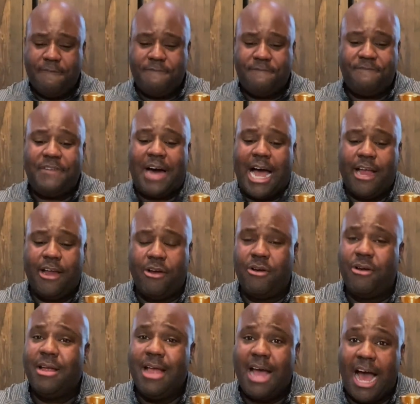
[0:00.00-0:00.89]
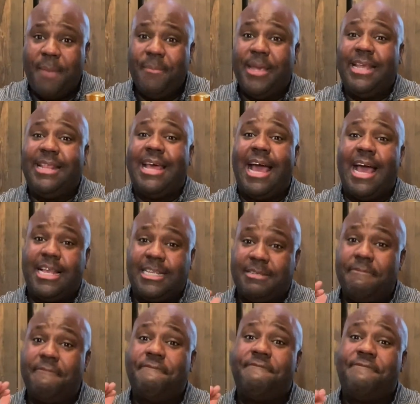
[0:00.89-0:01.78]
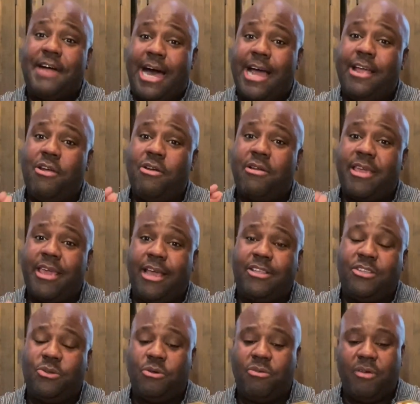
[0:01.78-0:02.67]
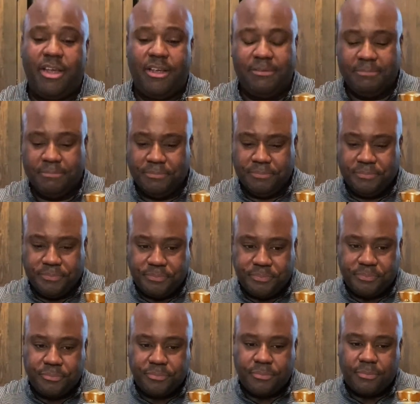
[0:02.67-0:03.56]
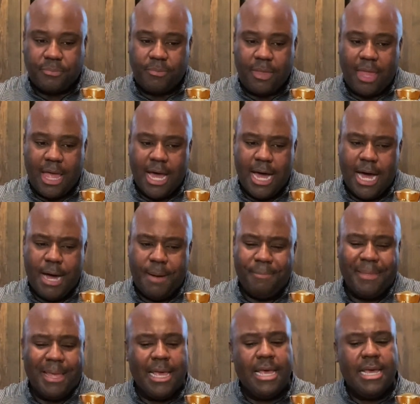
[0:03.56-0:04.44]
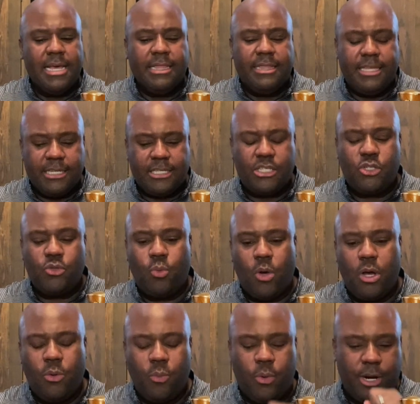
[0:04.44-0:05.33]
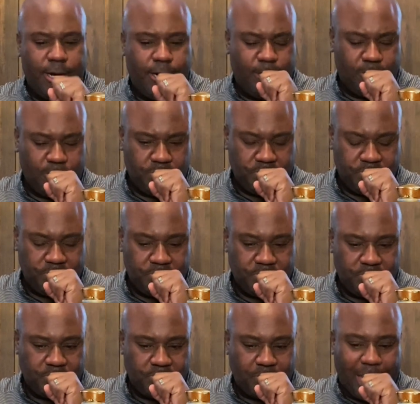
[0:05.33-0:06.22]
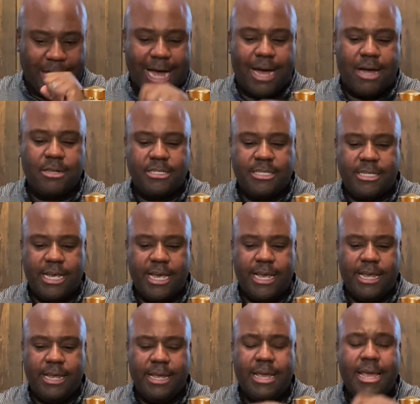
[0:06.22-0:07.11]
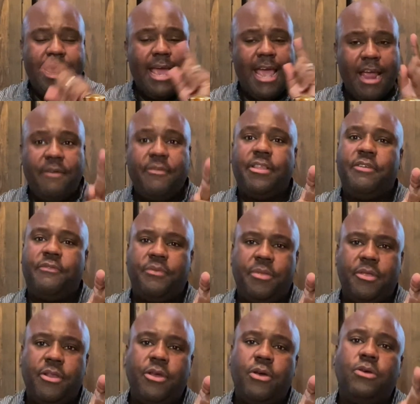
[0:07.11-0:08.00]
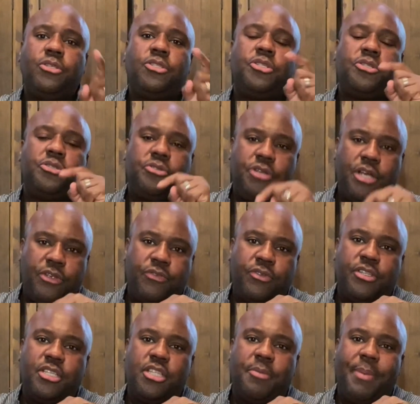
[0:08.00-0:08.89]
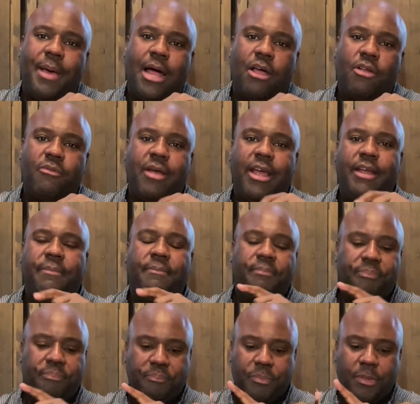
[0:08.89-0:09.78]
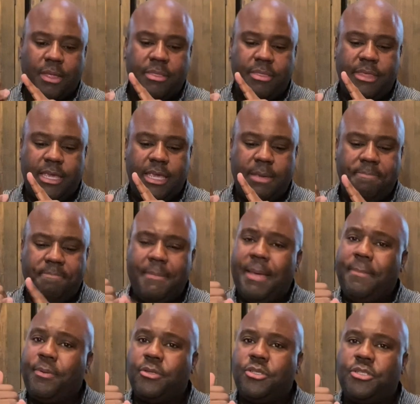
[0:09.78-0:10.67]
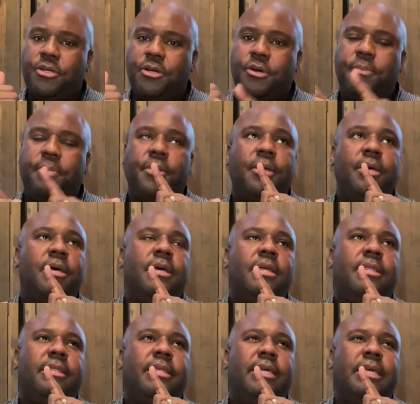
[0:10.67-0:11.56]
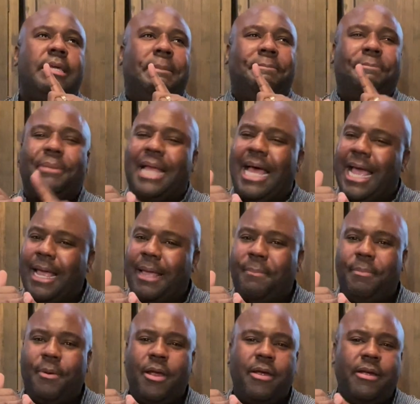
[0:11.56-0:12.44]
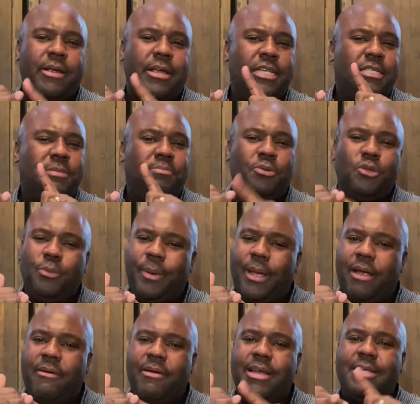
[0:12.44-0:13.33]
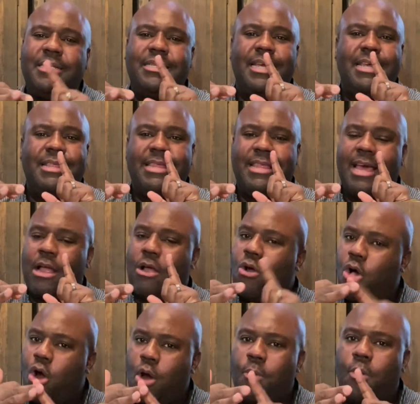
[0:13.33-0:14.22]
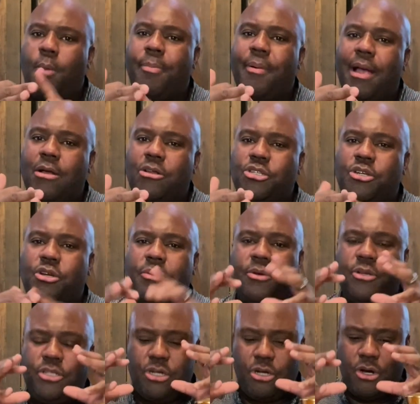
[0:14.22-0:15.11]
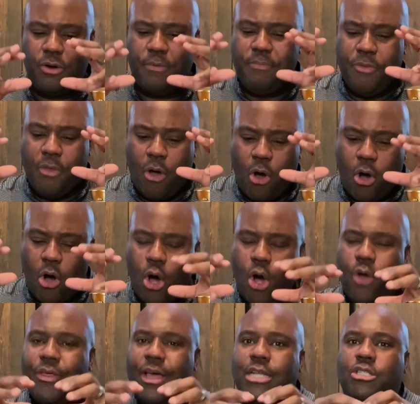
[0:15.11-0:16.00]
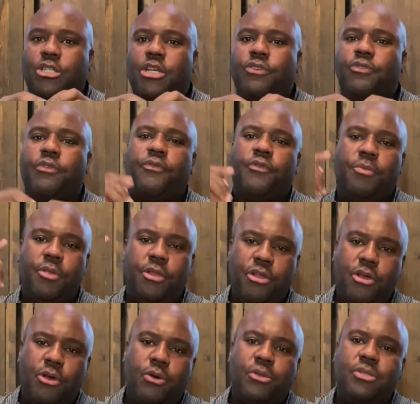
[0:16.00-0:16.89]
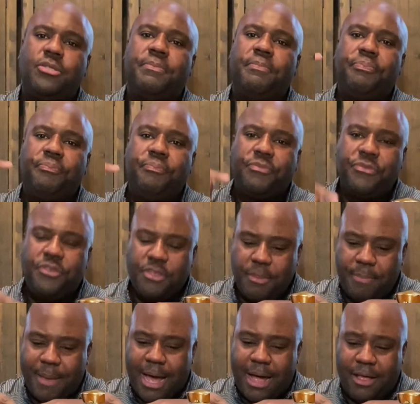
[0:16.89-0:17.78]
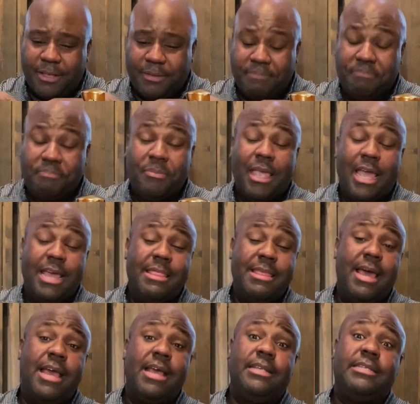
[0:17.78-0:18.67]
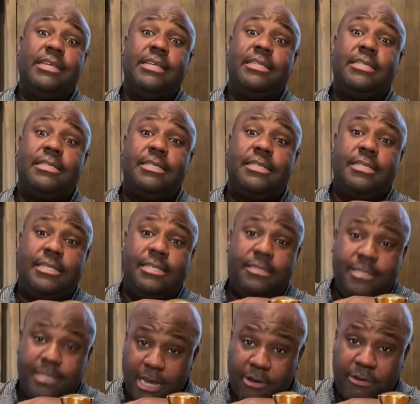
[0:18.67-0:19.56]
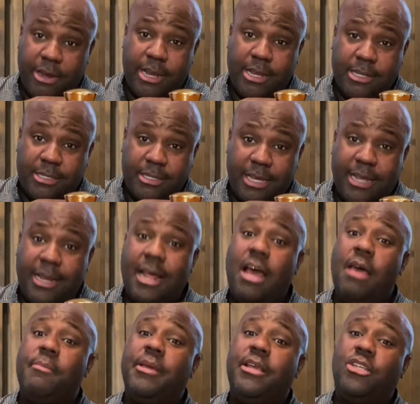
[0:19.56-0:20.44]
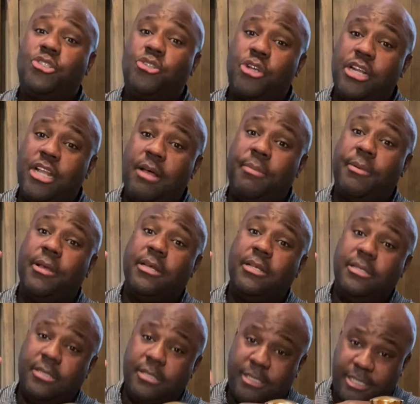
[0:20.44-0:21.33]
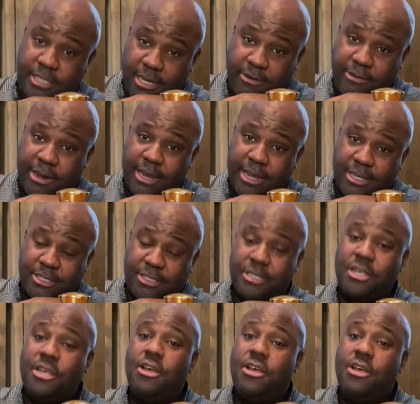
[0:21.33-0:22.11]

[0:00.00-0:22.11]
fire. I mean, that has some fire kick to it, right? This is one where I'll say everything from the nose transferred to the palate, right? The maple syrup, the blackberries, blueberries, and then that caramel brown sugar, all that transfer from the nose to the palate. And that is a serious, and I mean straight up serious,